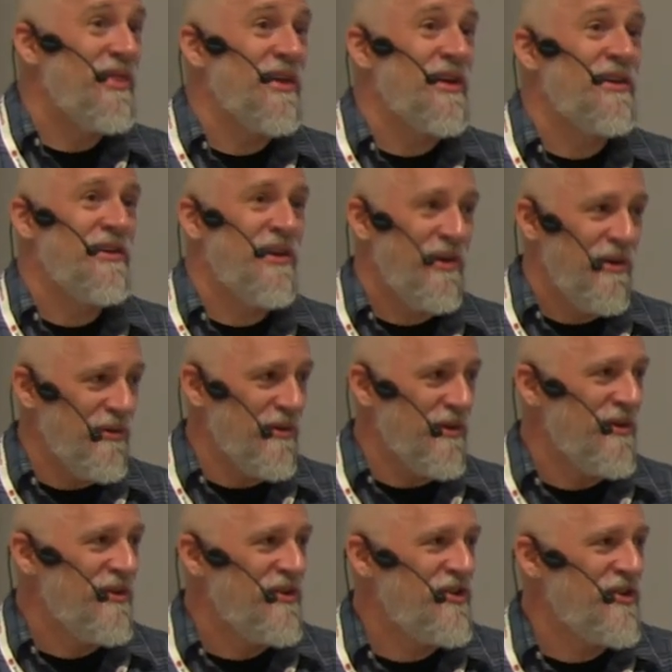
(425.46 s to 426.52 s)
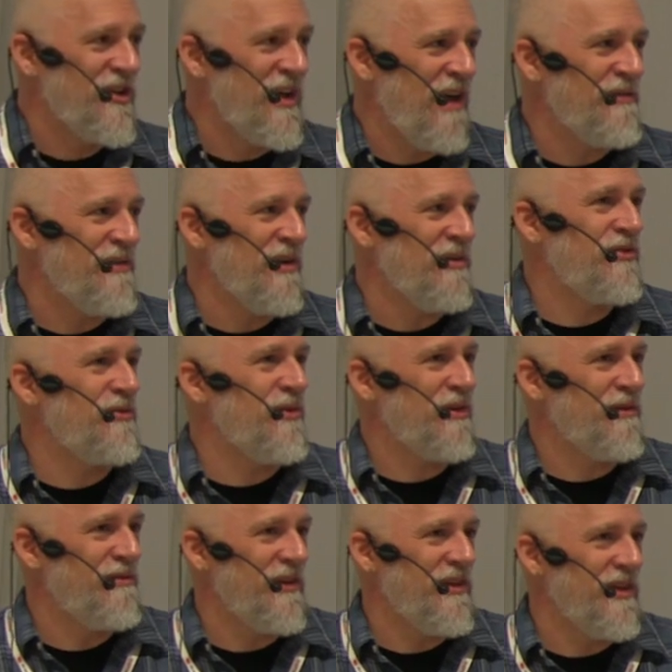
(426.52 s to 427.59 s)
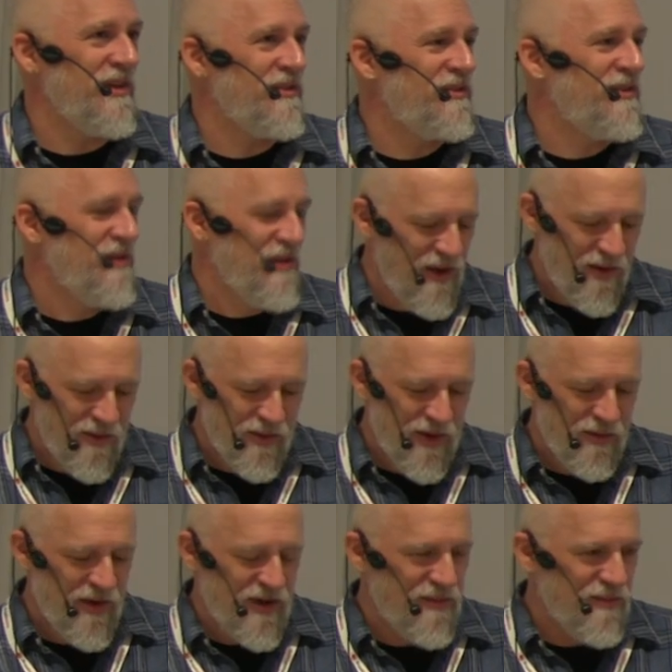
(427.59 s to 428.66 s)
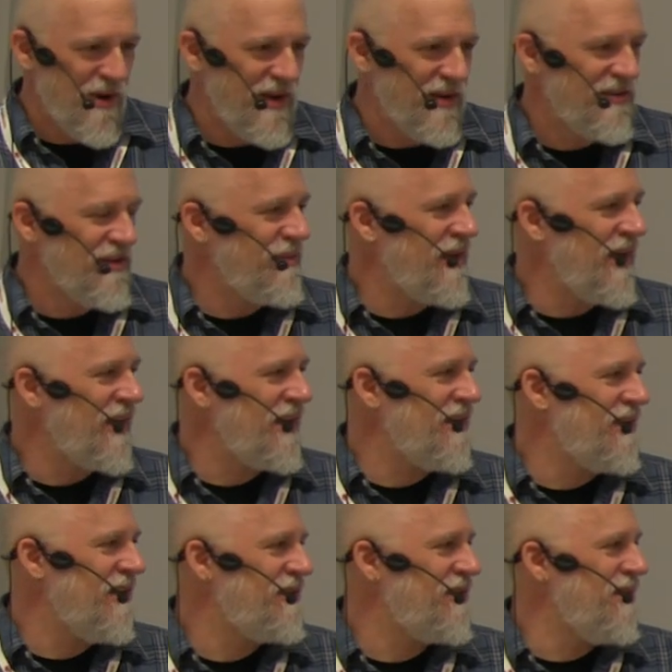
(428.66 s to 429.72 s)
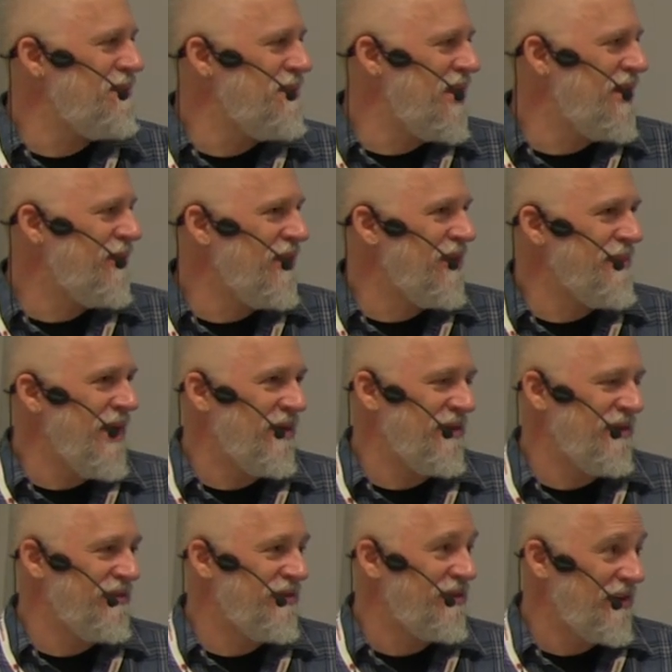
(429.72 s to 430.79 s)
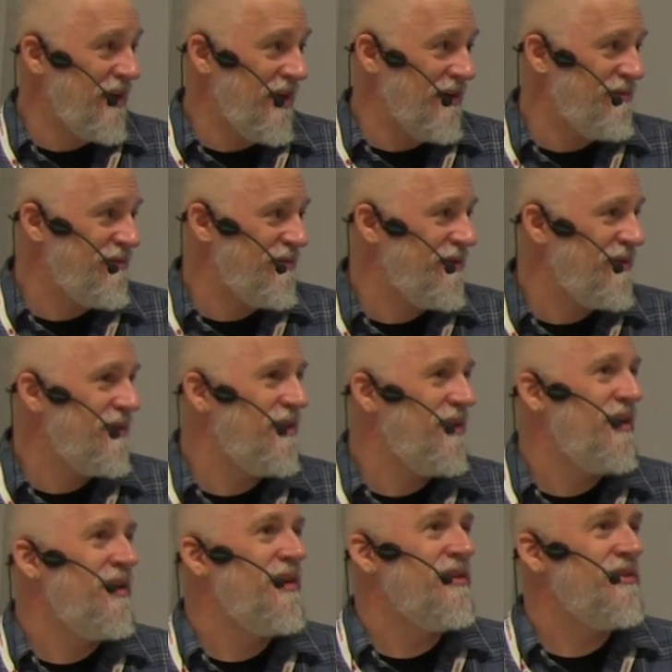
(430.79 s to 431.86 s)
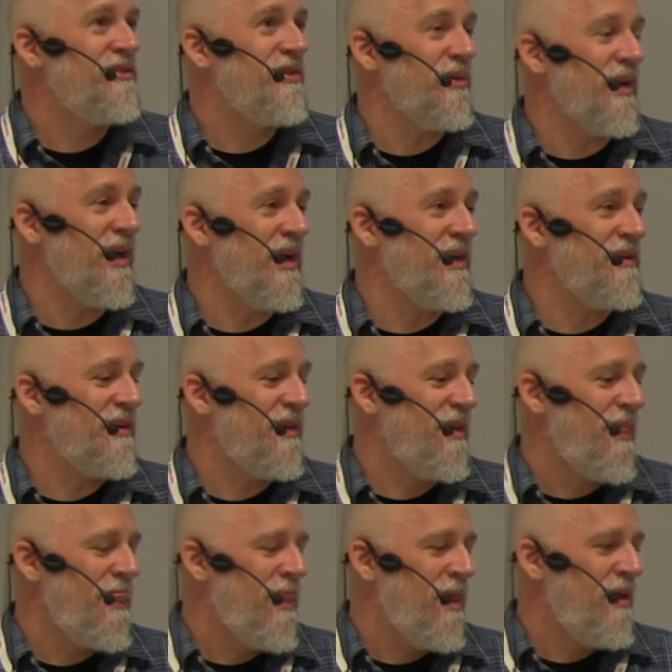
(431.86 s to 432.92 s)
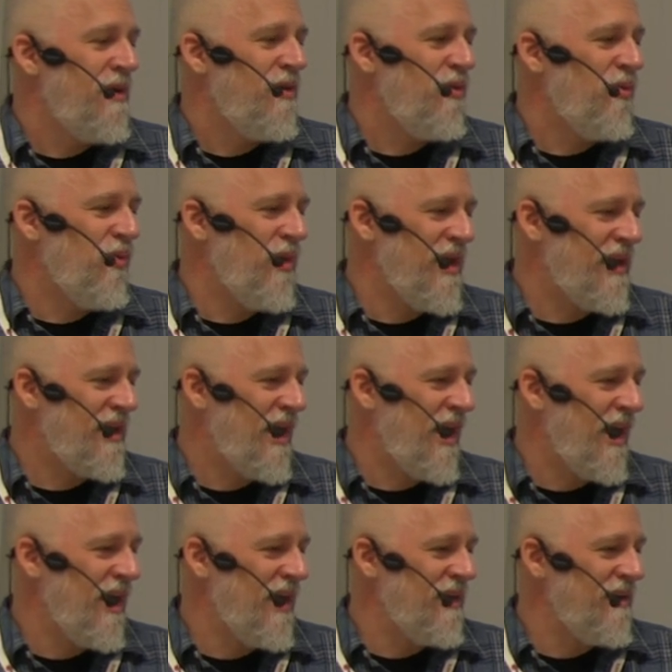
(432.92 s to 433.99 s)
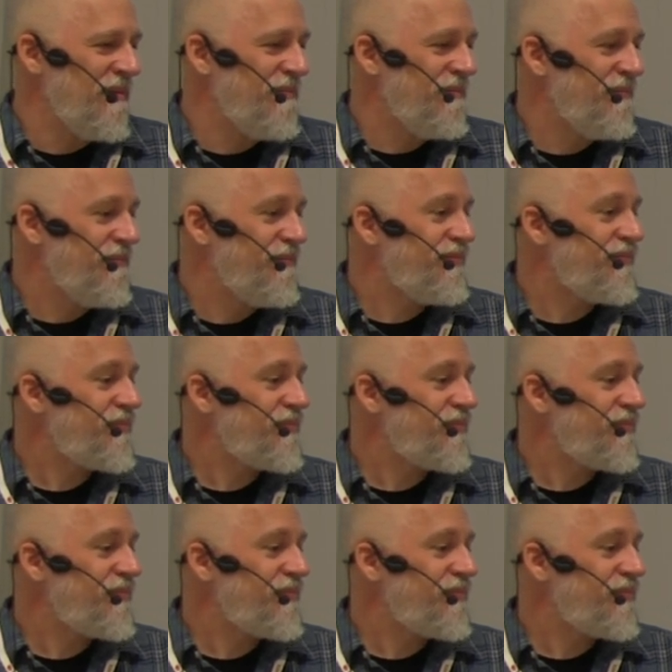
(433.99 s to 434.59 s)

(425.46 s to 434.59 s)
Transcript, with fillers: the code should have no strong feelings. We want to write something that does the minimal amount of stuff so that we can